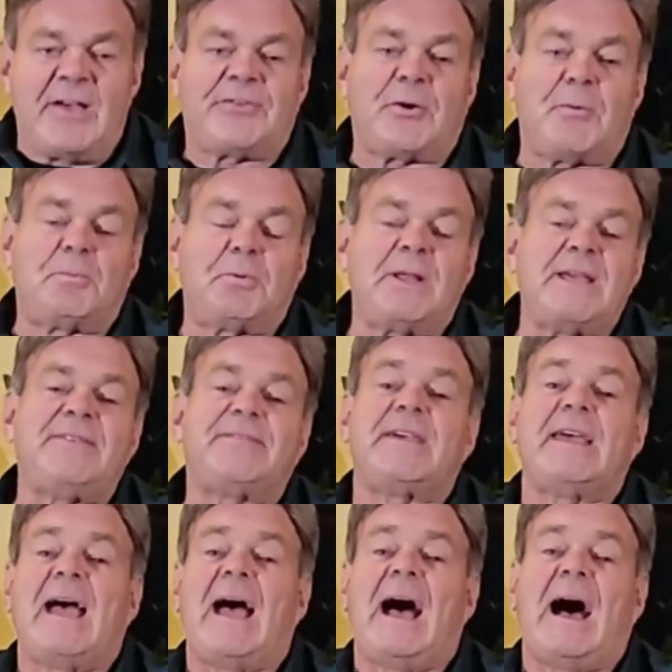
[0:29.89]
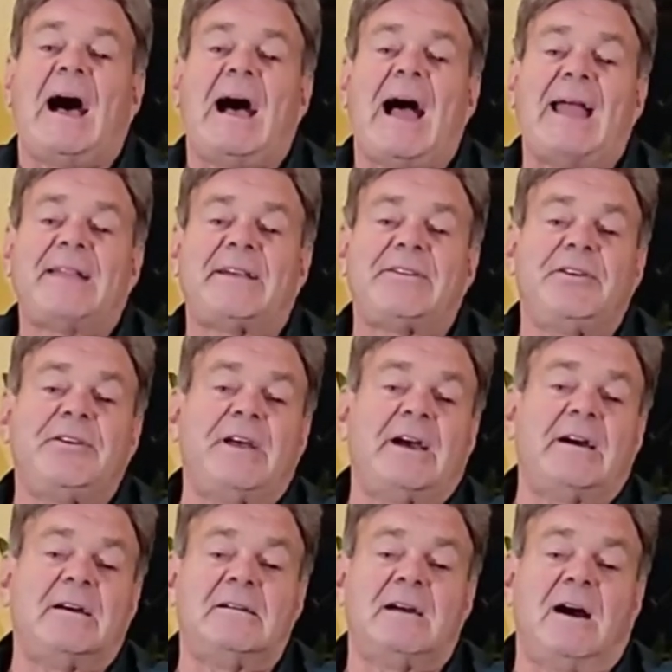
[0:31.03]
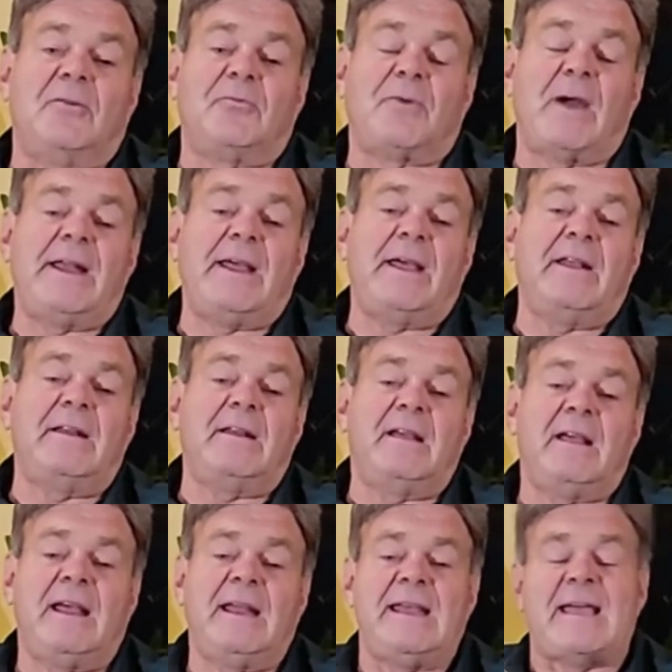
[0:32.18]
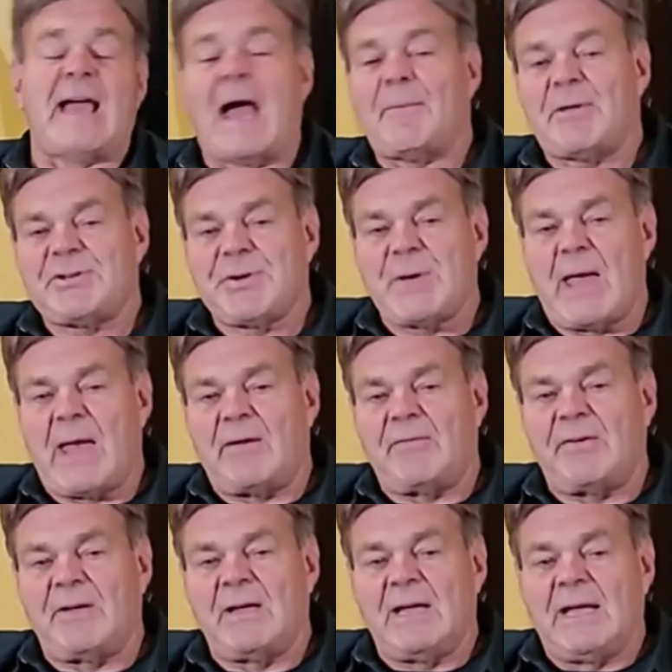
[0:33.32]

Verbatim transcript: So please, uh, I'd like you to uh, write in any comments you have,